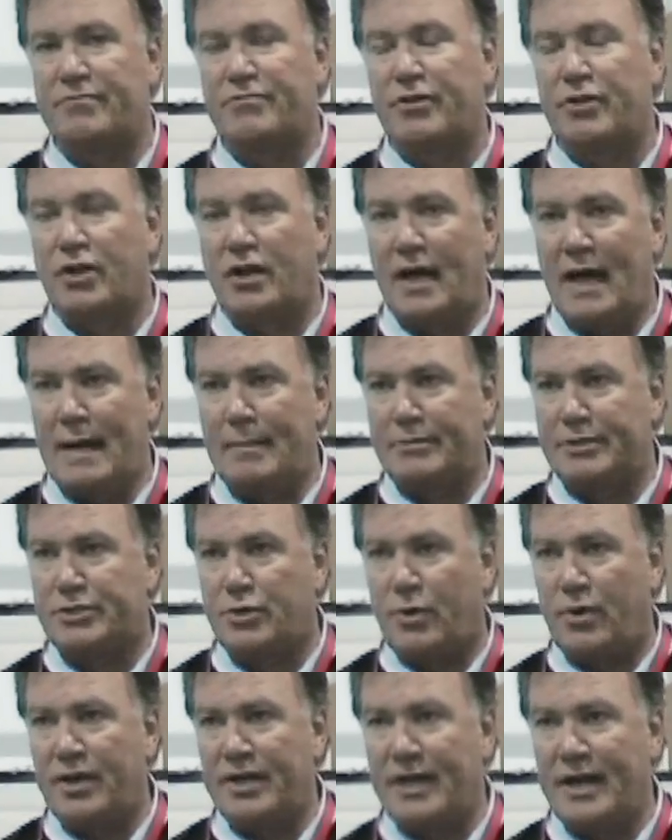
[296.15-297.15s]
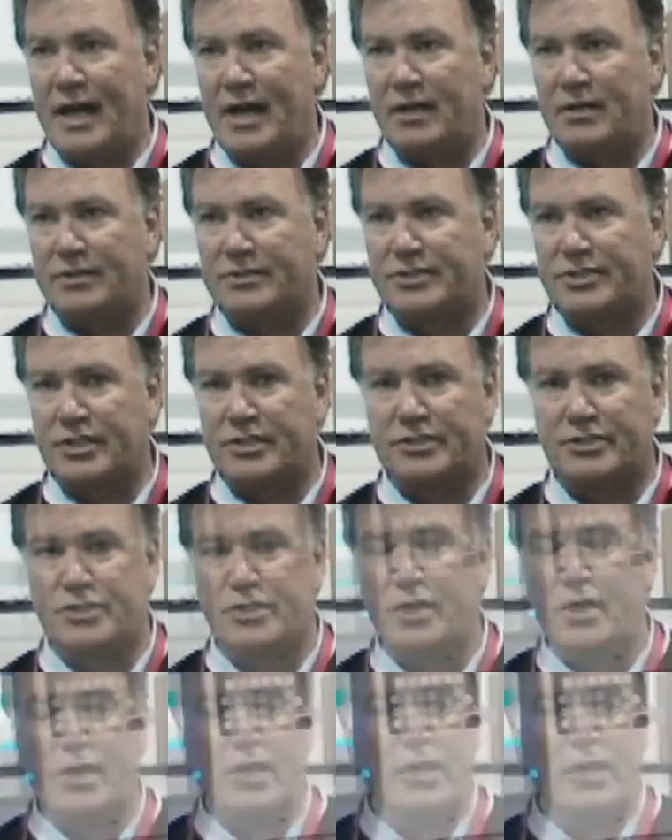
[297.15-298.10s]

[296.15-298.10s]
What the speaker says: for the laboratory analysis.